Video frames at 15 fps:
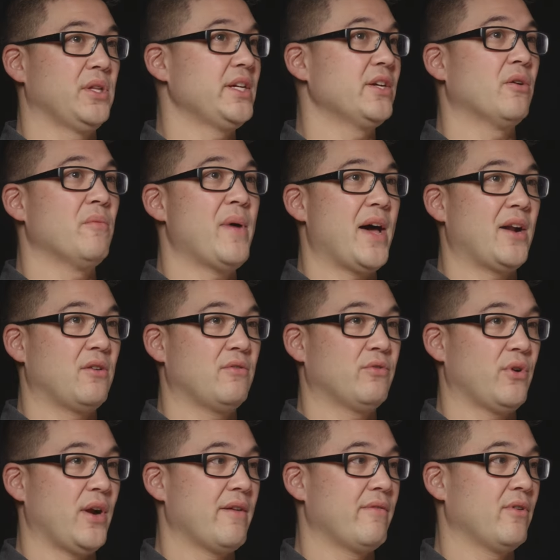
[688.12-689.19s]
legal battle
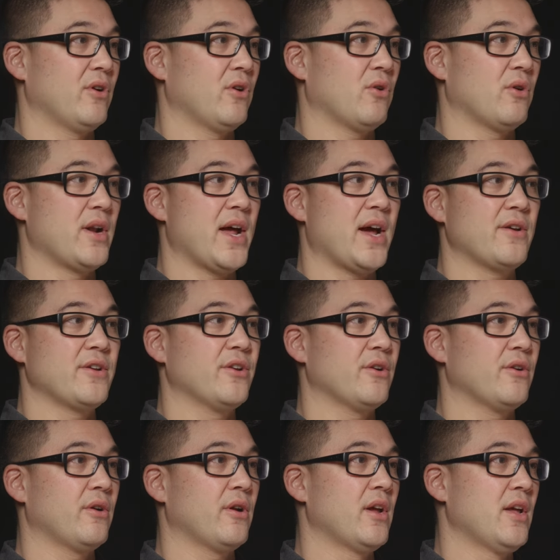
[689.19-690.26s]
forever or now
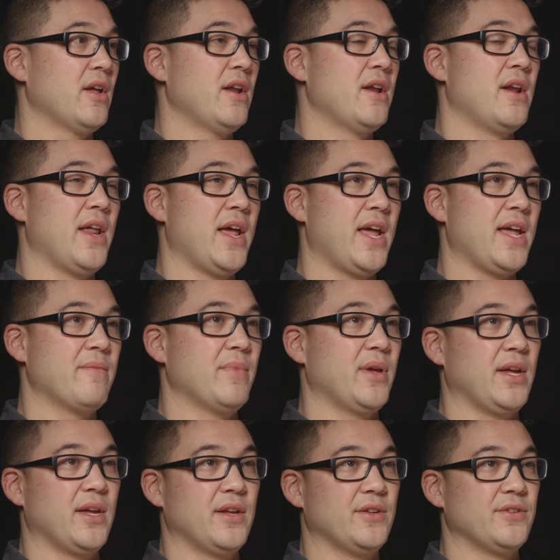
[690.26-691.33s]
your name
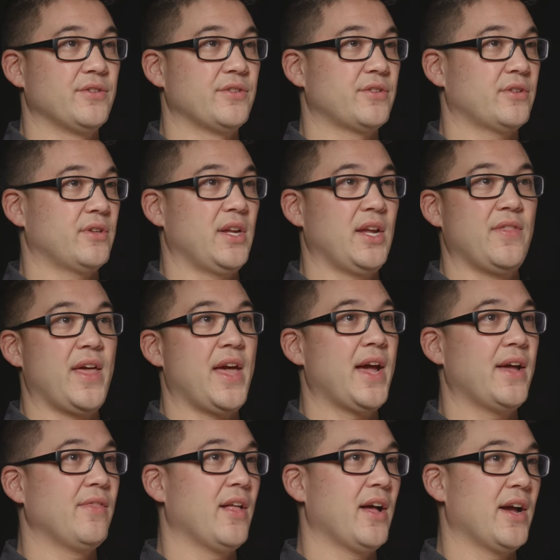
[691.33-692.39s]
is in the
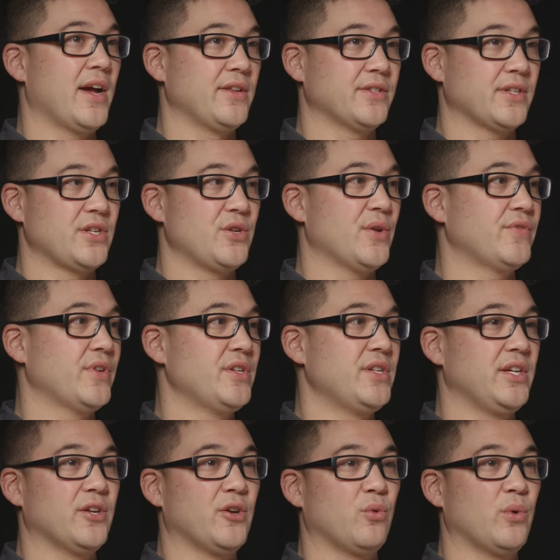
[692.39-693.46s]
headlines and you have to
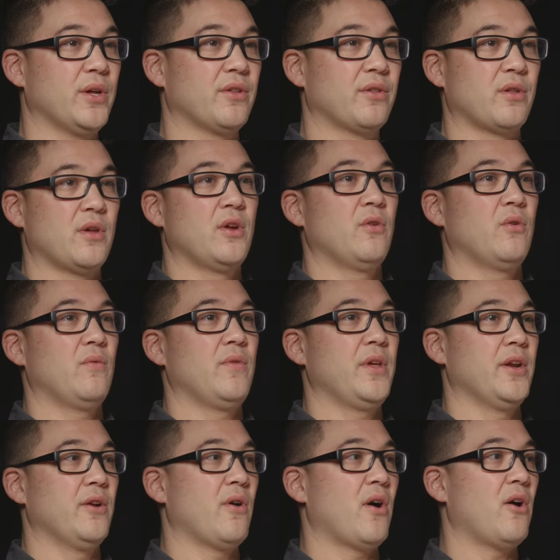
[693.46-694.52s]
deal with you
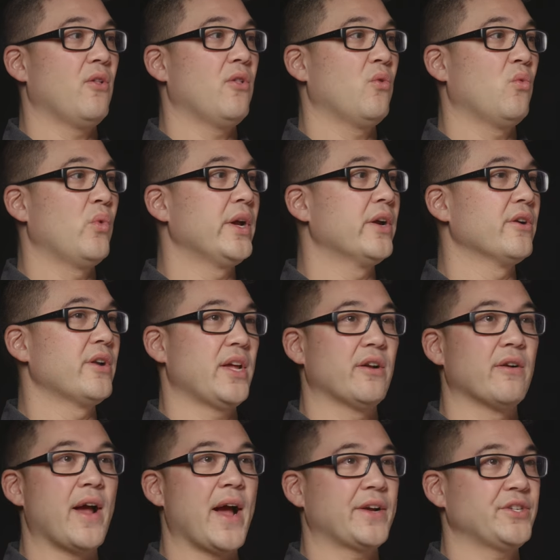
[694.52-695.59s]
know all the weird
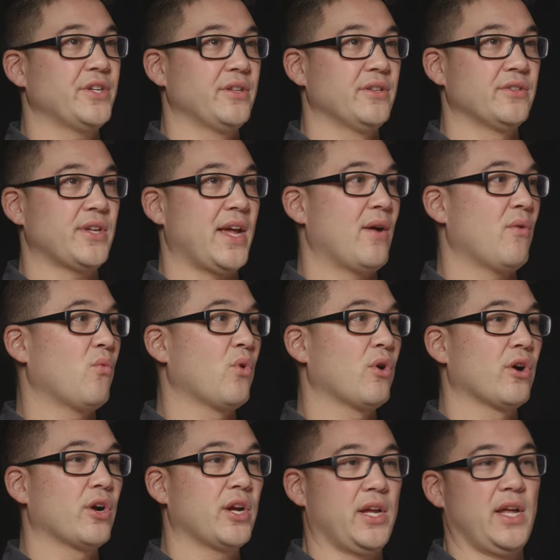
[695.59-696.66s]
interactions at
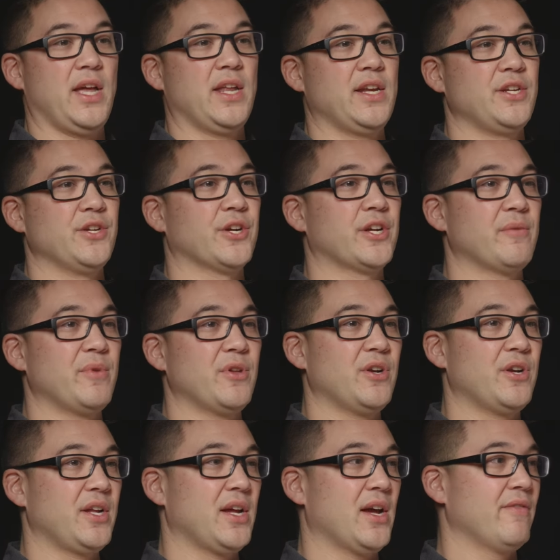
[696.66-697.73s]
work and in your
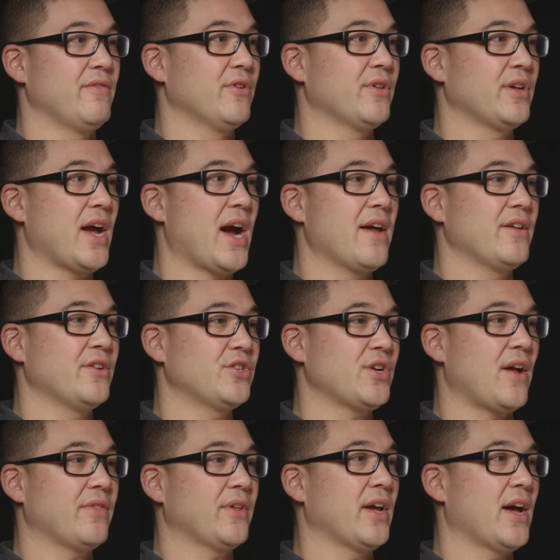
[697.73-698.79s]
community of you're the guy that
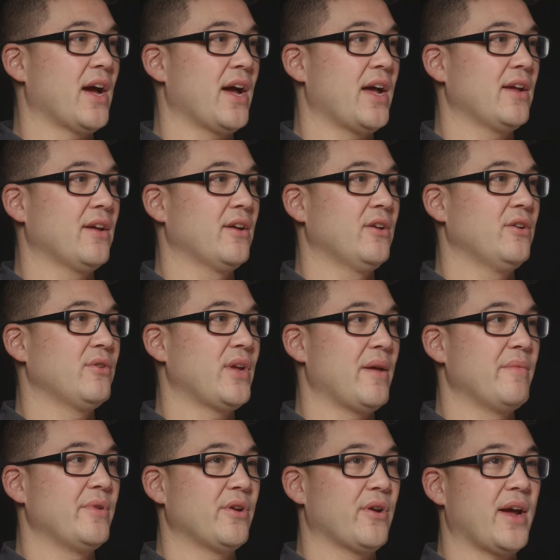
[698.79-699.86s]
shot the guy who came
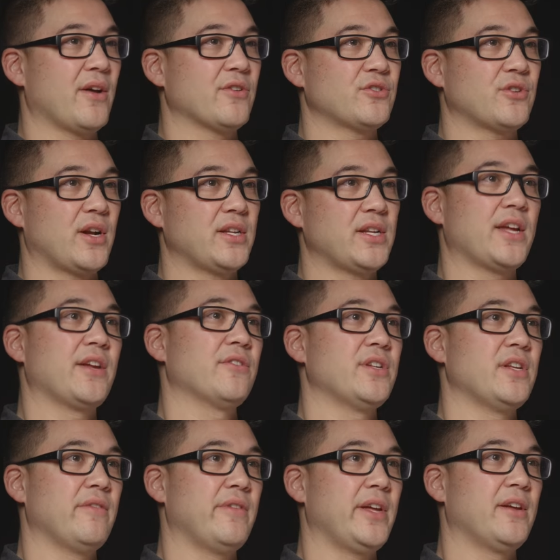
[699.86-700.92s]
into your house trying to take your
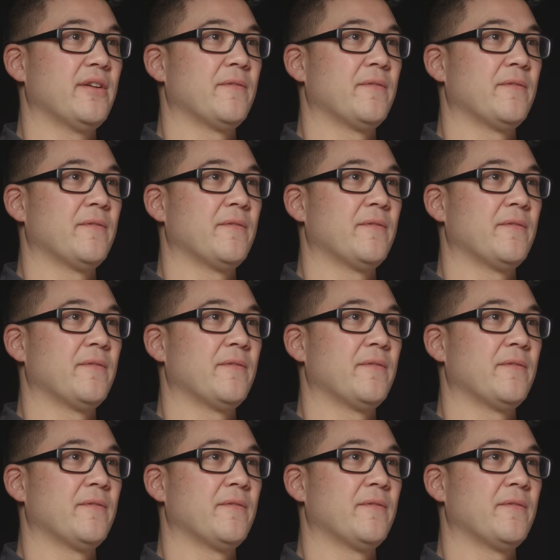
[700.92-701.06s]
TV